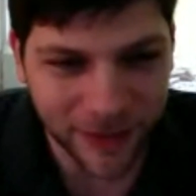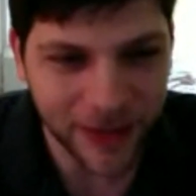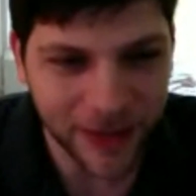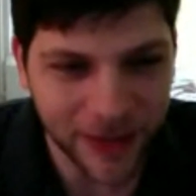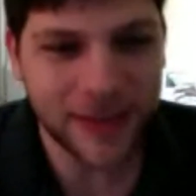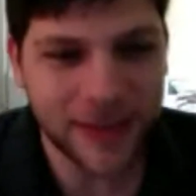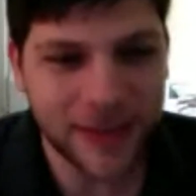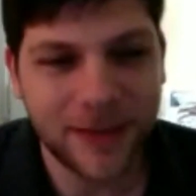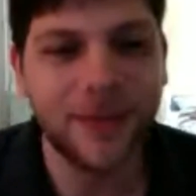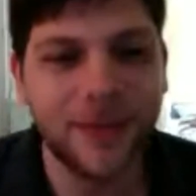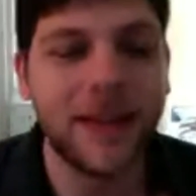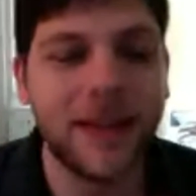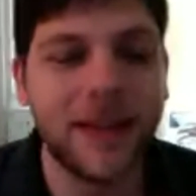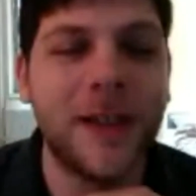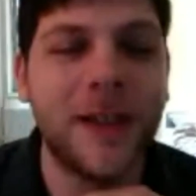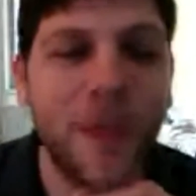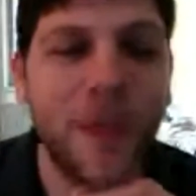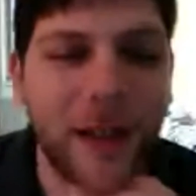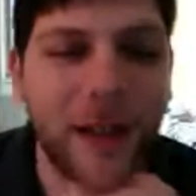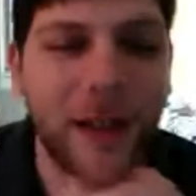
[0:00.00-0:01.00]
it's
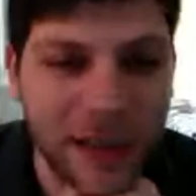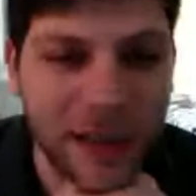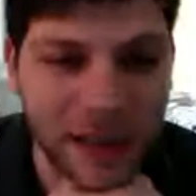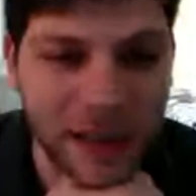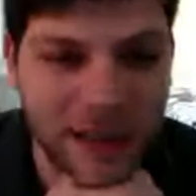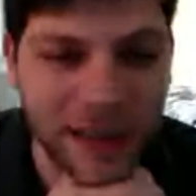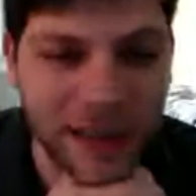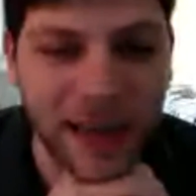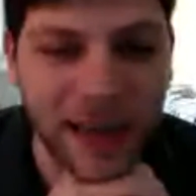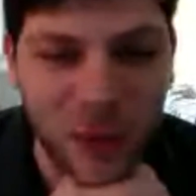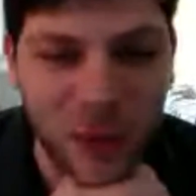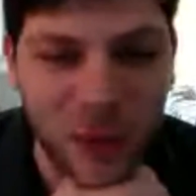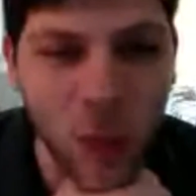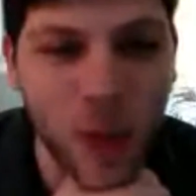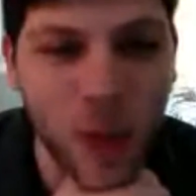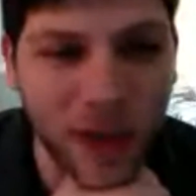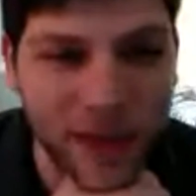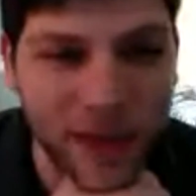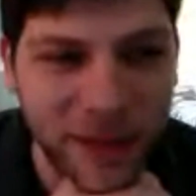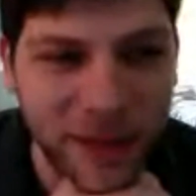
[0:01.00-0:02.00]
complicated because I do
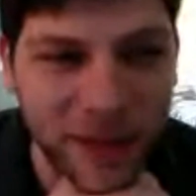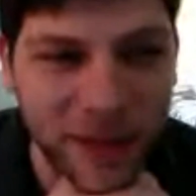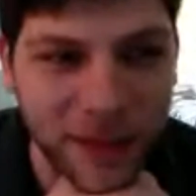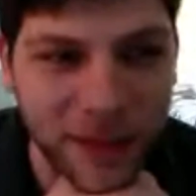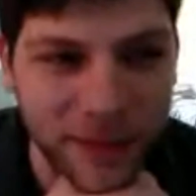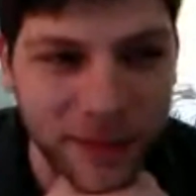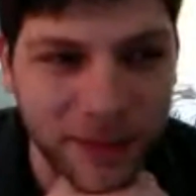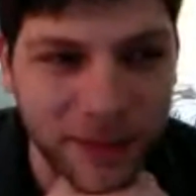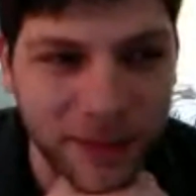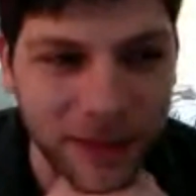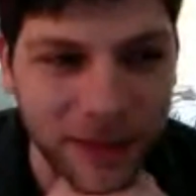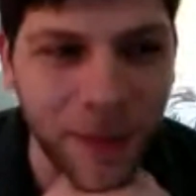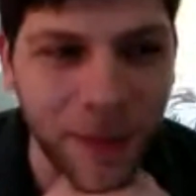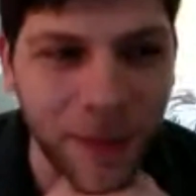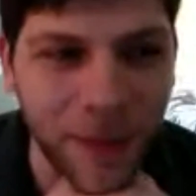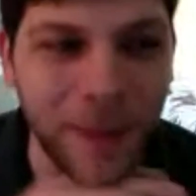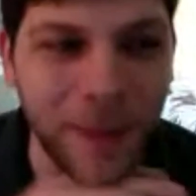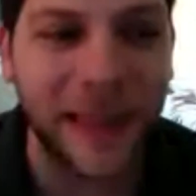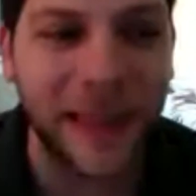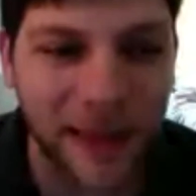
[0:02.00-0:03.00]
want it to
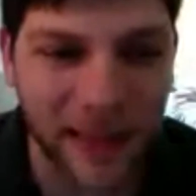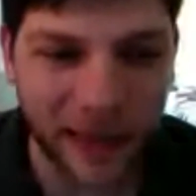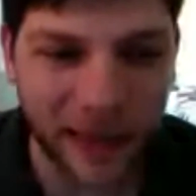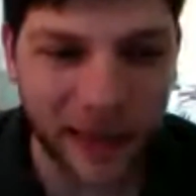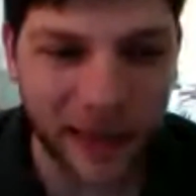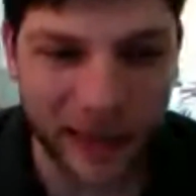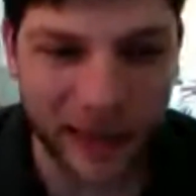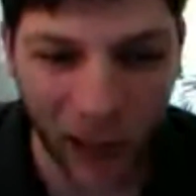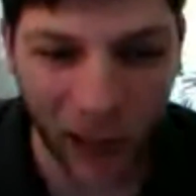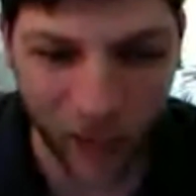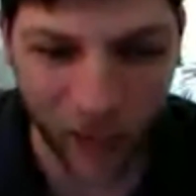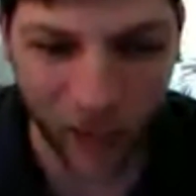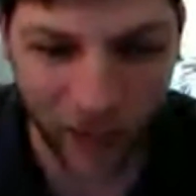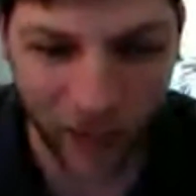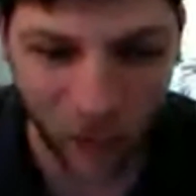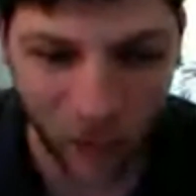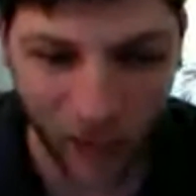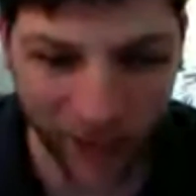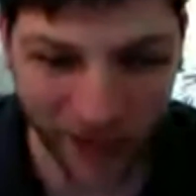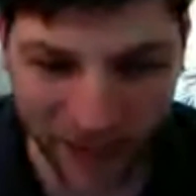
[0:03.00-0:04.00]
immediately start with the
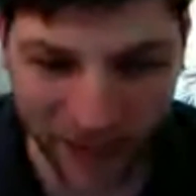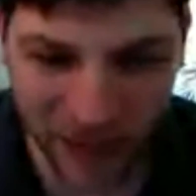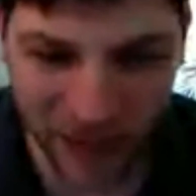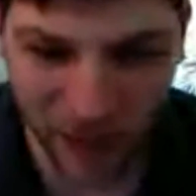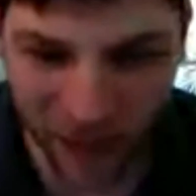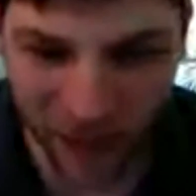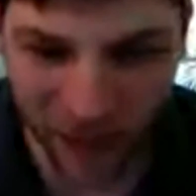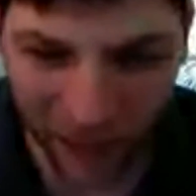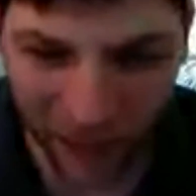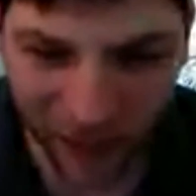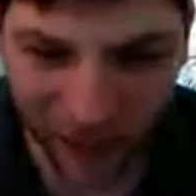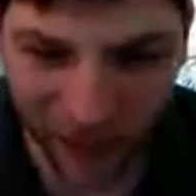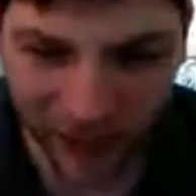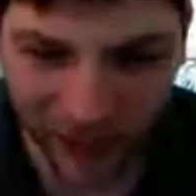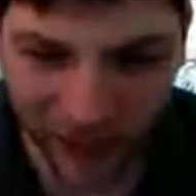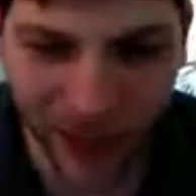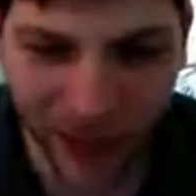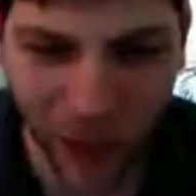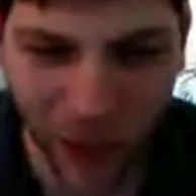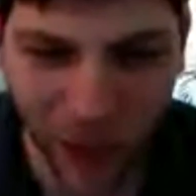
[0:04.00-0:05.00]
recognizable
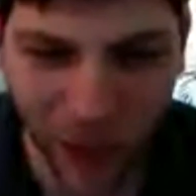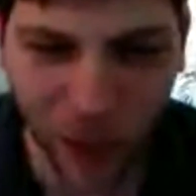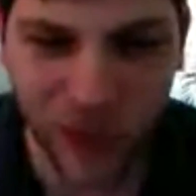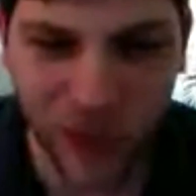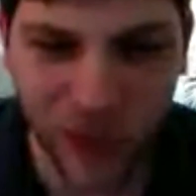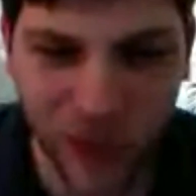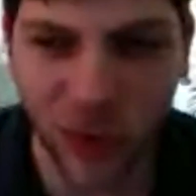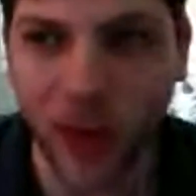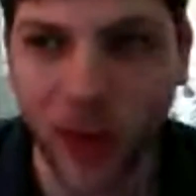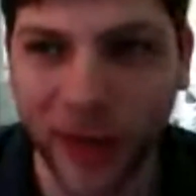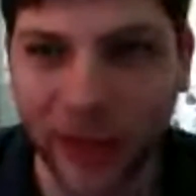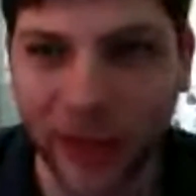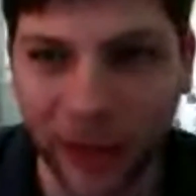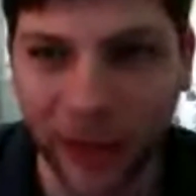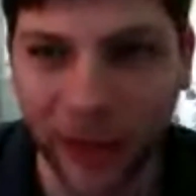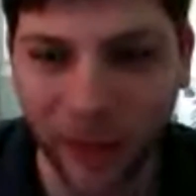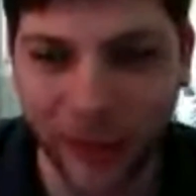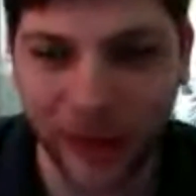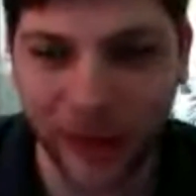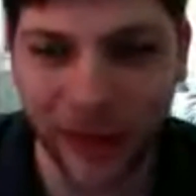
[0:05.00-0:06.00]
theme, but I also want it
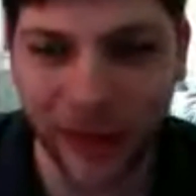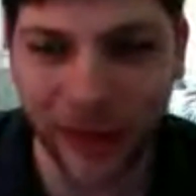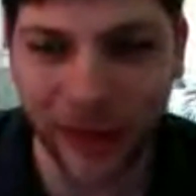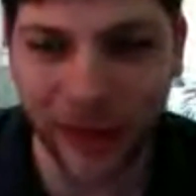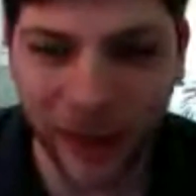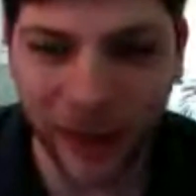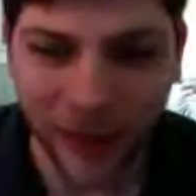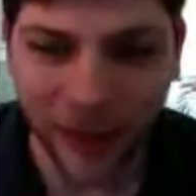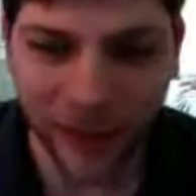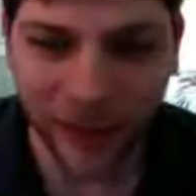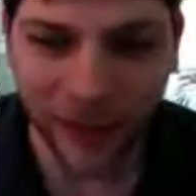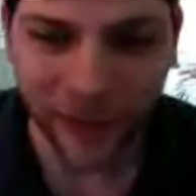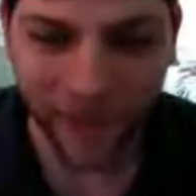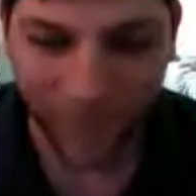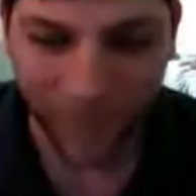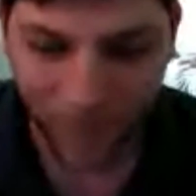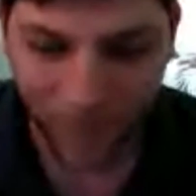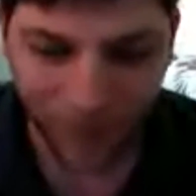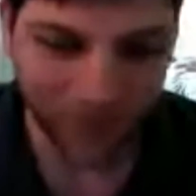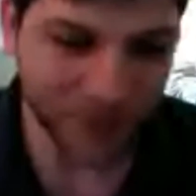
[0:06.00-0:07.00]
to be
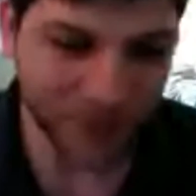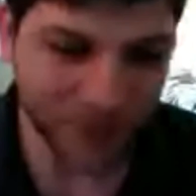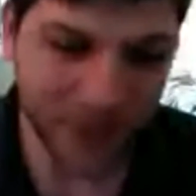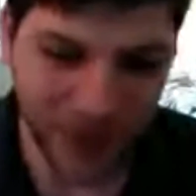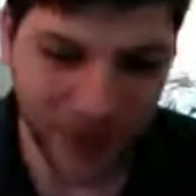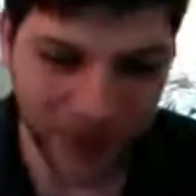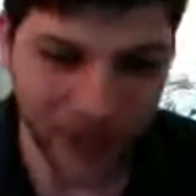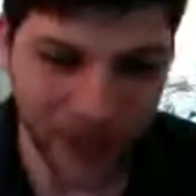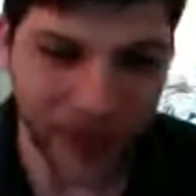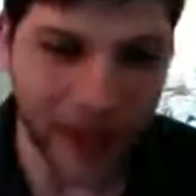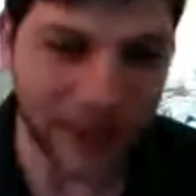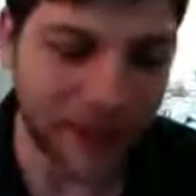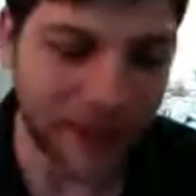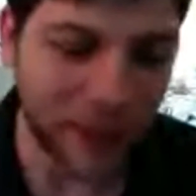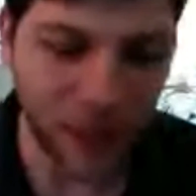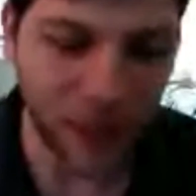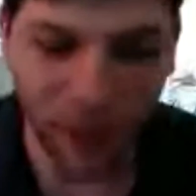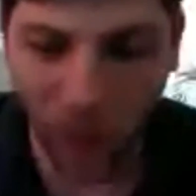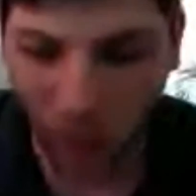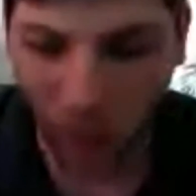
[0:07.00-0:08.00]
a
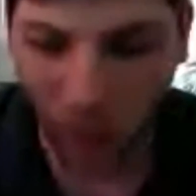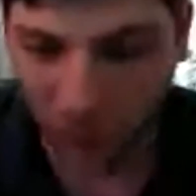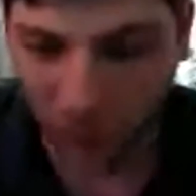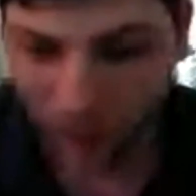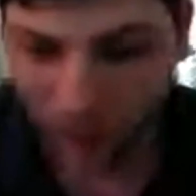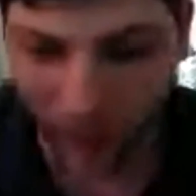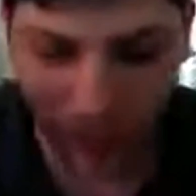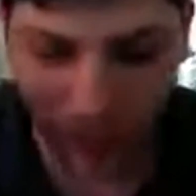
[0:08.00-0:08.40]
little more